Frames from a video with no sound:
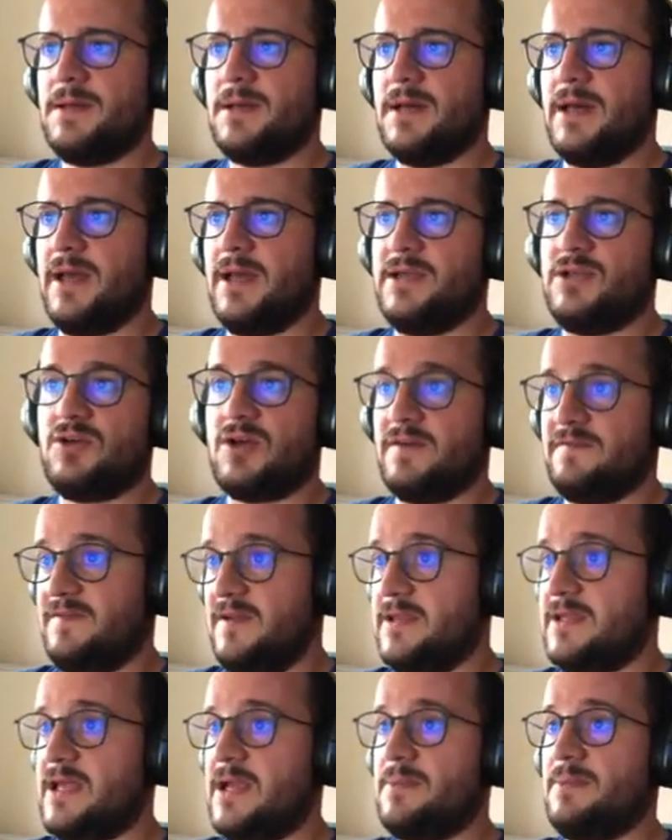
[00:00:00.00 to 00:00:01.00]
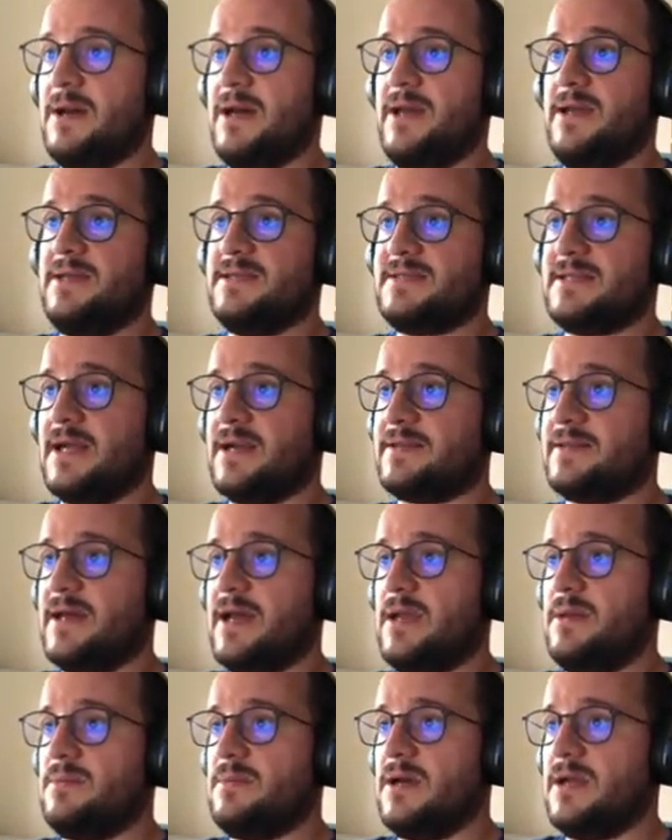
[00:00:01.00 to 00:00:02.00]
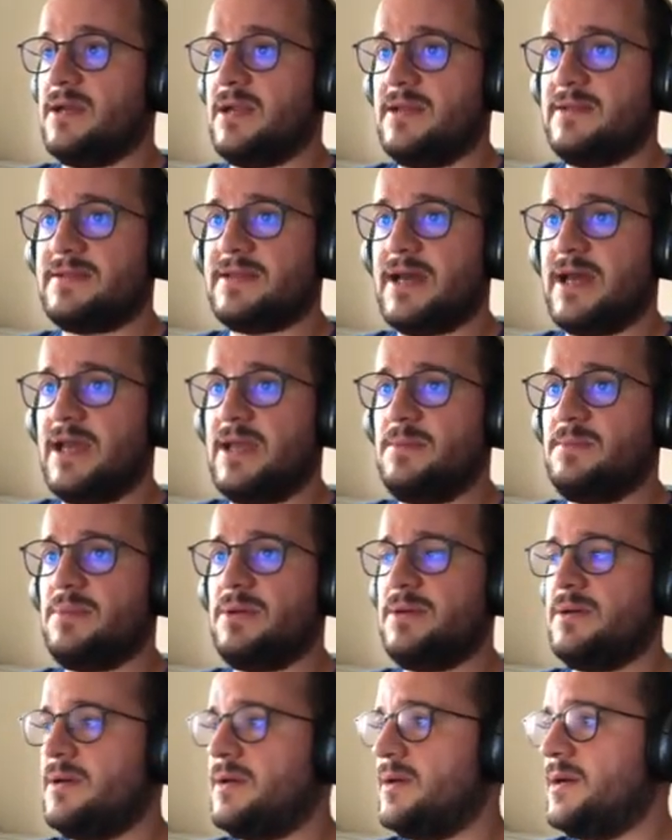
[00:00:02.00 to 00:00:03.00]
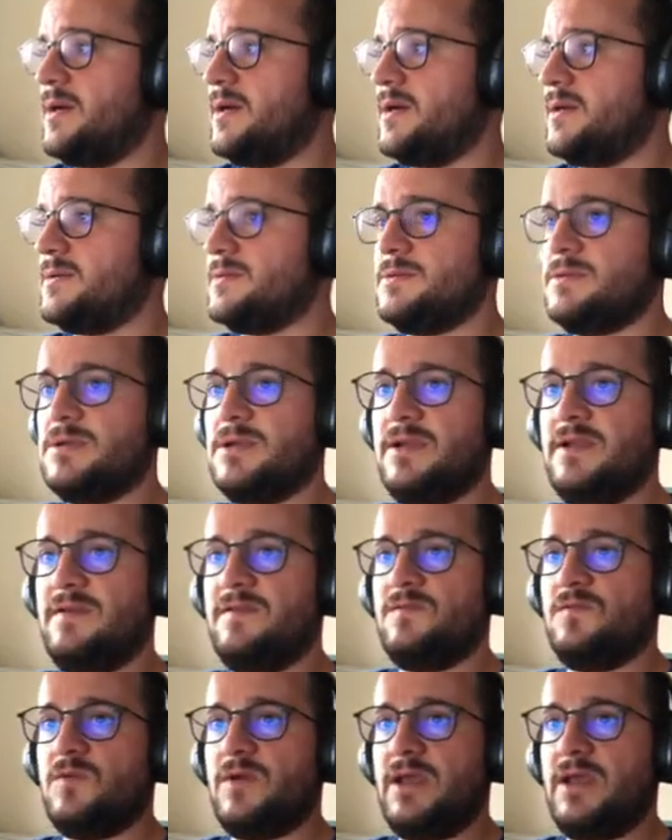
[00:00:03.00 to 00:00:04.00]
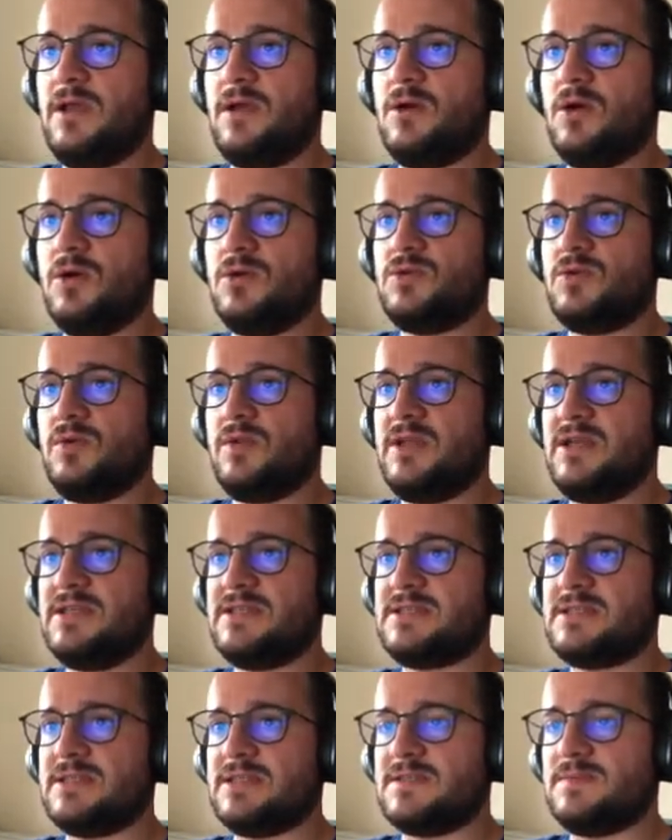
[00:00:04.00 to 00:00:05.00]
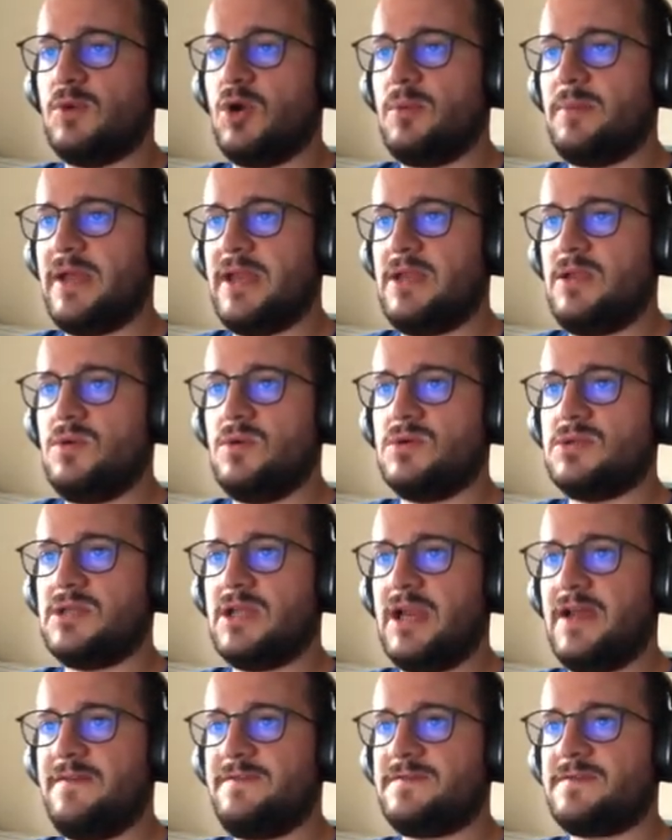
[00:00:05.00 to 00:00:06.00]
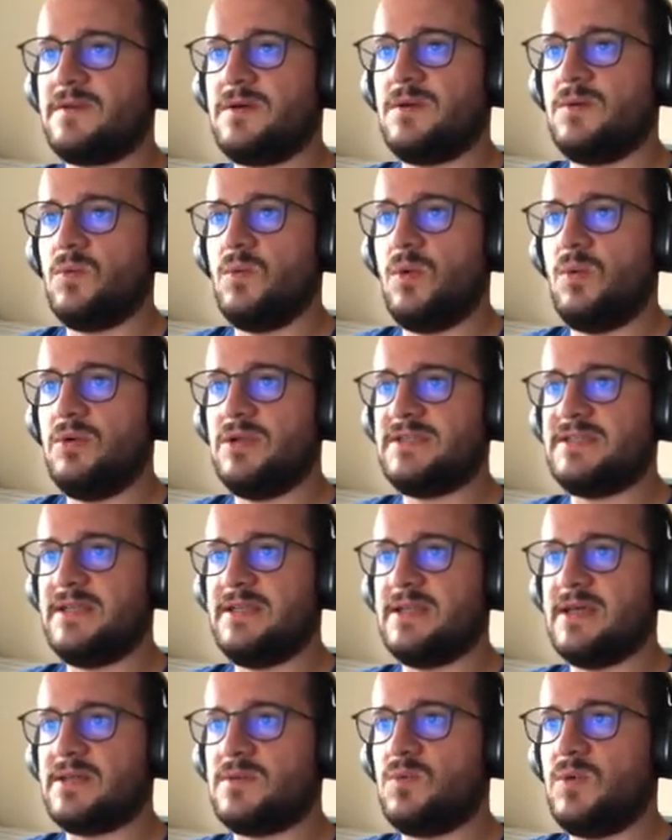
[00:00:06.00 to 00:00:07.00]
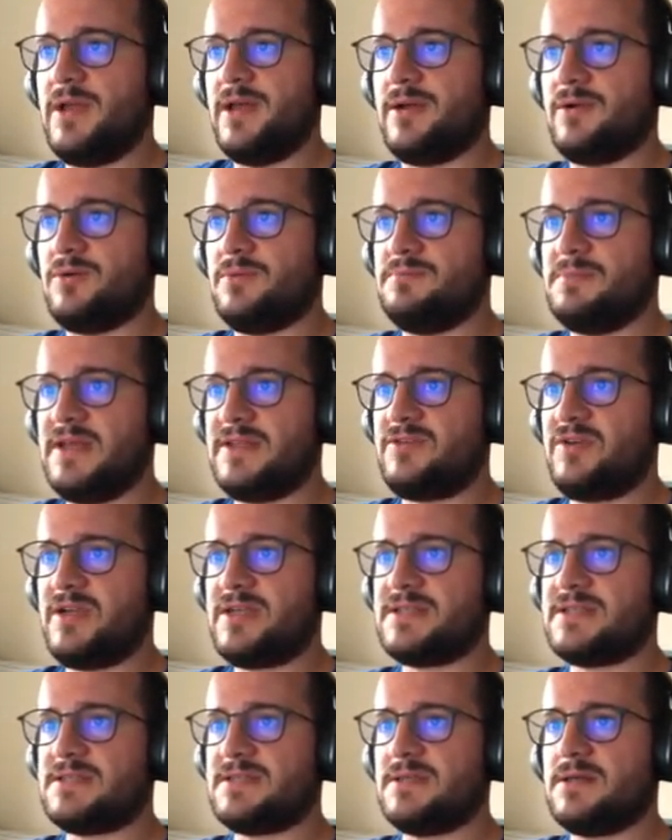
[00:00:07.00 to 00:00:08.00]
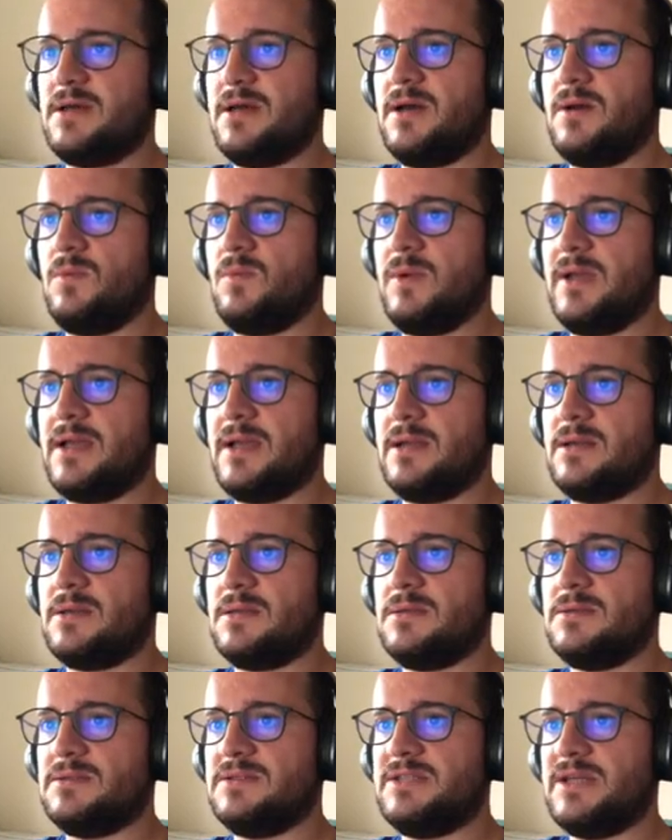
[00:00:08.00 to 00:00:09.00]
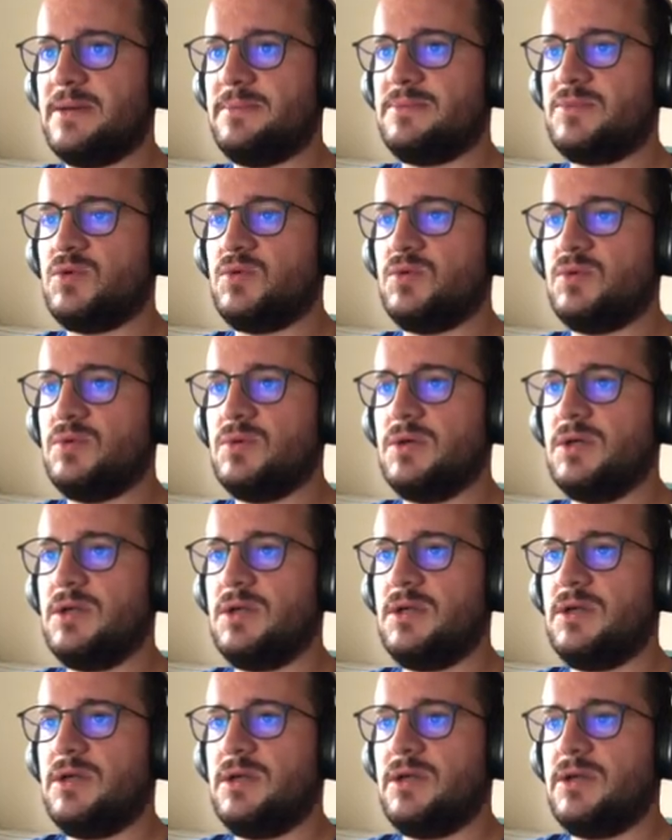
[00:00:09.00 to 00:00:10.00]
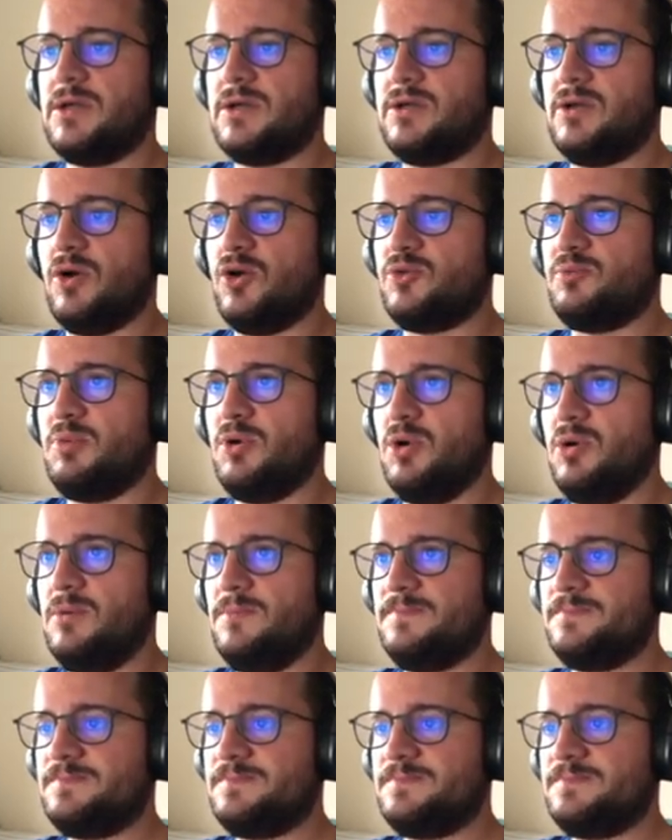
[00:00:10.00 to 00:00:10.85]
Uh, you can filter by start time and end time. And if we go to this small menu on the left, we will see that we are on metrics and we can jump to node pool.